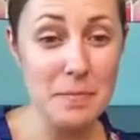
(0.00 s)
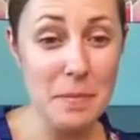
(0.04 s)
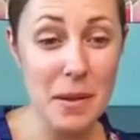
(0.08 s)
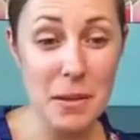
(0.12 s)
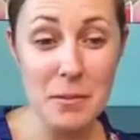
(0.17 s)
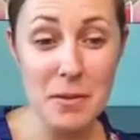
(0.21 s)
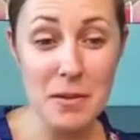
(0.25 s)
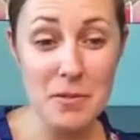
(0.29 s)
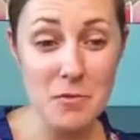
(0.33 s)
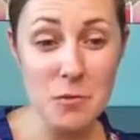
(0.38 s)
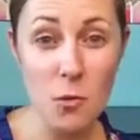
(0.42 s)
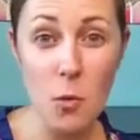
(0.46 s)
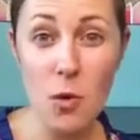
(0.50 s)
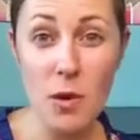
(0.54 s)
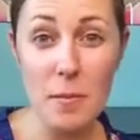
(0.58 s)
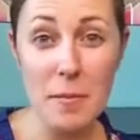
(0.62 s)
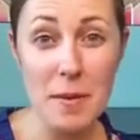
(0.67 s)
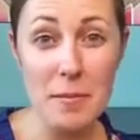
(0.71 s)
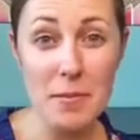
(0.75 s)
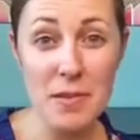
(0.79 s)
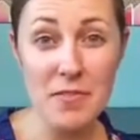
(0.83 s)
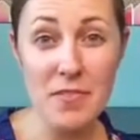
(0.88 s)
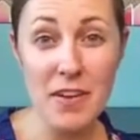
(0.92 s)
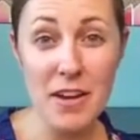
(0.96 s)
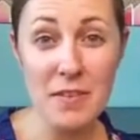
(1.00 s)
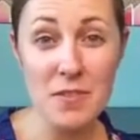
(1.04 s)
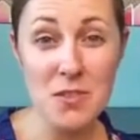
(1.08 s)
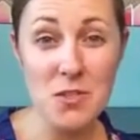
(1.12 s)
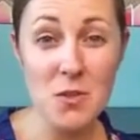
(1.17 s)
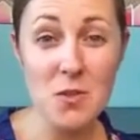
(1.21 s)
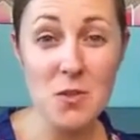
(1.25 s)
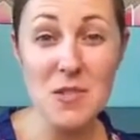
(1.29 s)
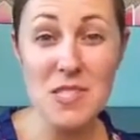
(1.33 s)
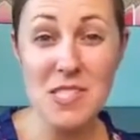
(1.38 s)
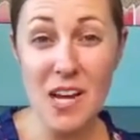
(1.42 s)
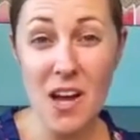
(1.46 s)
maybe 4, maybe 5
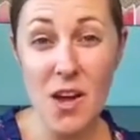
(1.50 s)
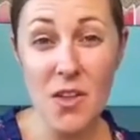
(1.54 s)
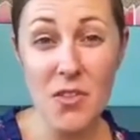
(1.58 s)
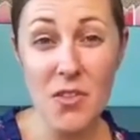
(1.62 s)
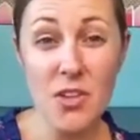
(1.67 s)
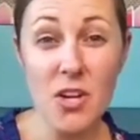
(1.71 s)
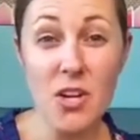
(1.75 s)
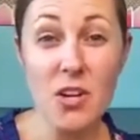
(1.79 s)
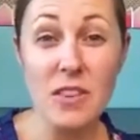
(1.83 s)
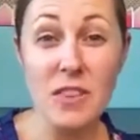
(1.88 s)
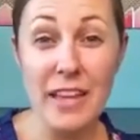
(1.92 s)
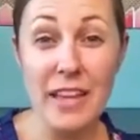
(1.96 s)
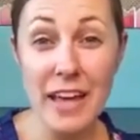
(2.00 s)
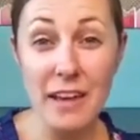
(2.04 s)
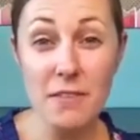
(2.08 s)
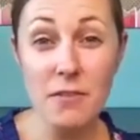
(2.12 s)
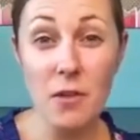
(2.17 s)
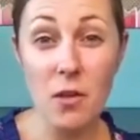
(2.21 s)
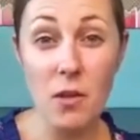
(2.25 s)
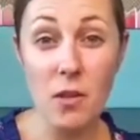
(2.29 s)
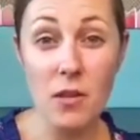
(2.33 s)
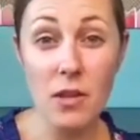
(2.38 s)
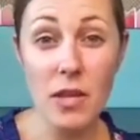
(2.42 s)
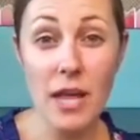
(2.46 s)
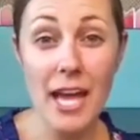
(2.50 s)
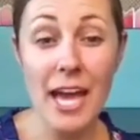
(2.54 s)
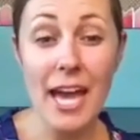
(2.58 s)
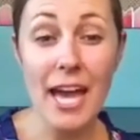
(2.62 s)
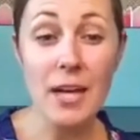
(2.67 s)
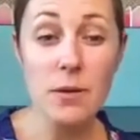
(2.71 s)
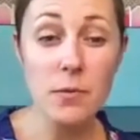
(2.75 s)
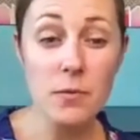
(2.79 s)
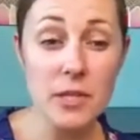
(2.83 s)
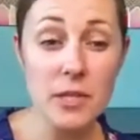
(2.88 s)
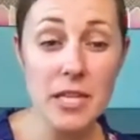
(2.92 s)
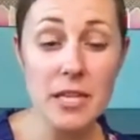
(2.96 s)
students on their level,
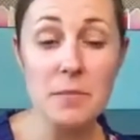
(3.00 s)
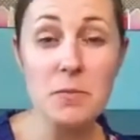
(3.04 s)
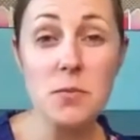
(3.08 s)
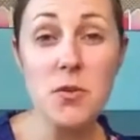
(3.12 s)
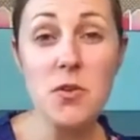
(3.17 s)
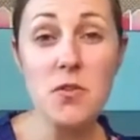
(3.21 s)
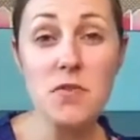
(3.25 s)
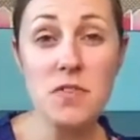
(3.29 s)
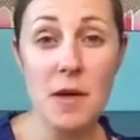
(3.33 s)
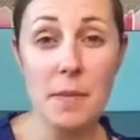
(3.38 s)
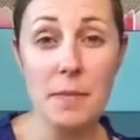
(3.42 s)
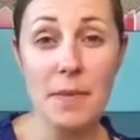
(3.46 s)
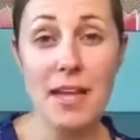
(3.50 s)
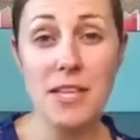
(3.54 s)
and really move them.